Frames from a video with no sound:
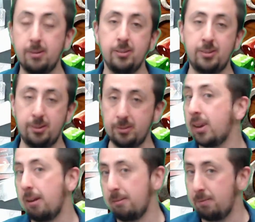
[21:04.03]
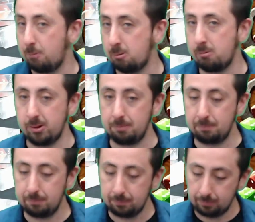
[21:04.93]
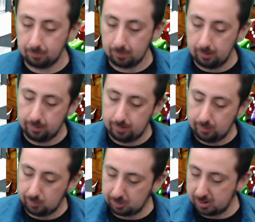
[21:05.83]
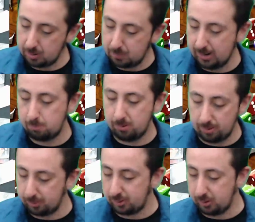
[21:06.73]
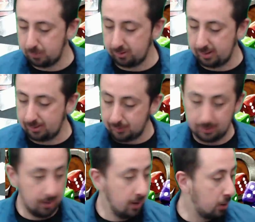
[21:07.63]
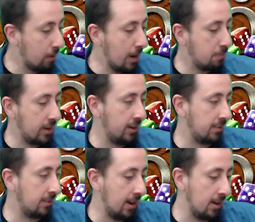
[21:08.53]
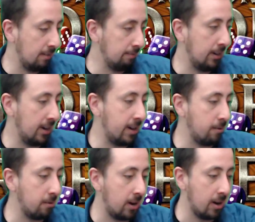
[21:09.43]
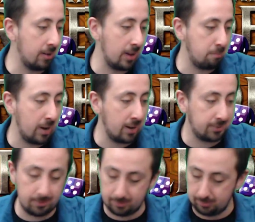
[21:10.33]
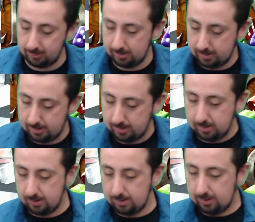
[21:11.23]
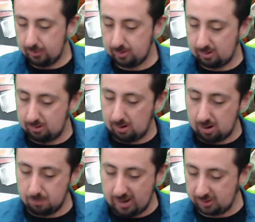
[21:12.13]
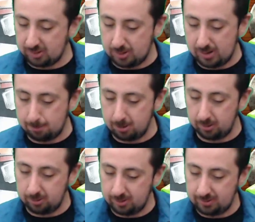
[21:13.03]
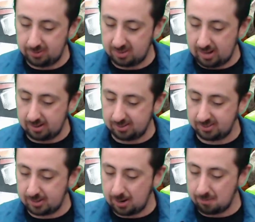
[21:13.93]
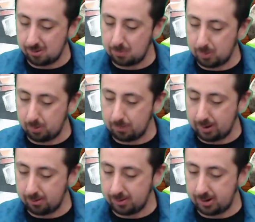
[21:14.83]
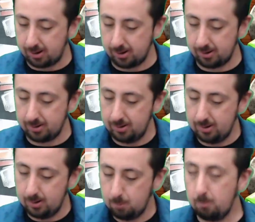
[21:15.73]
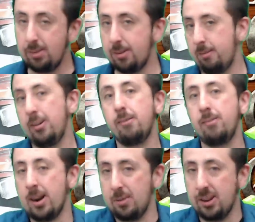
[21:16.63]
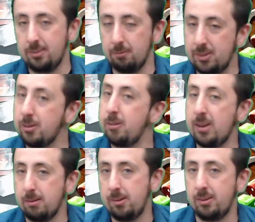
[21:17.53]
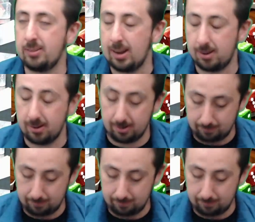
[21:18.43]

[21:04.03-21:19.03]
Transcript: choose to carry forward. So you're going to pick one of those 2 abilities, grab in a hero card that matches. So our mage is going to become an illusionist, and just cover up the remainder of the card with your new hero attack card.